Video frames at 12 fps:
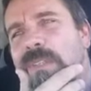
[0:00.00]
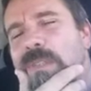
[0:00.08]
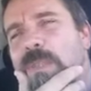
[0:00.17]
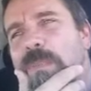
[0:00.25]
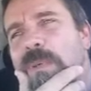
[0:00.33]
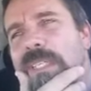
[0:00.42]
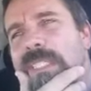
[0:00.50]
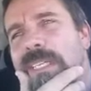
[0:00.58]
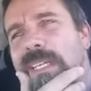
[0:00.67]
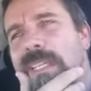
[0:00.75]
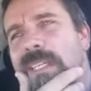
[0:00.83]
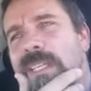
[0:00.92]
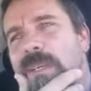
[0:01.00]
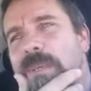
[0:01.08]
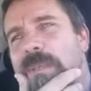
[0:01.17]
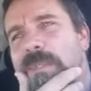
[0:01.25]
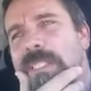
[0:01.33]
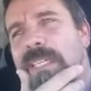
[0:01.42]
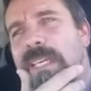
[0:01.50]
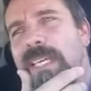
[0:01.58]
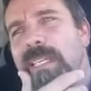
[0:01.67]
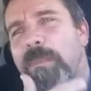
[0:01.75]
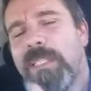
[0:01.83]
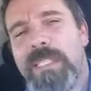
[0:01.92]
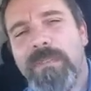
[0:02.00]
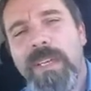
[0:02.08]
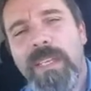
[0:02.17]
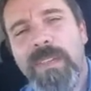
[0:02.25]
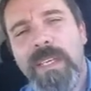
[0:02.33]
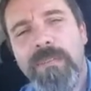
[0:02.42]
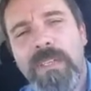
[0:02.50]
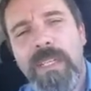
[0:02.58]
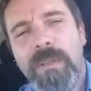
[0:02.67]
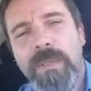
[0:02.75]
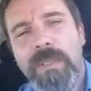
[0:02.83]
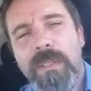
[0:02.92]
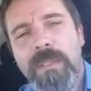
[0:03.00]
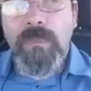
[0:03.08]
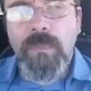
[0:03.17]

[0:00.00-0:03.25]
Those are pretty telling there, what I'm saying. Let me see if I can think of another one.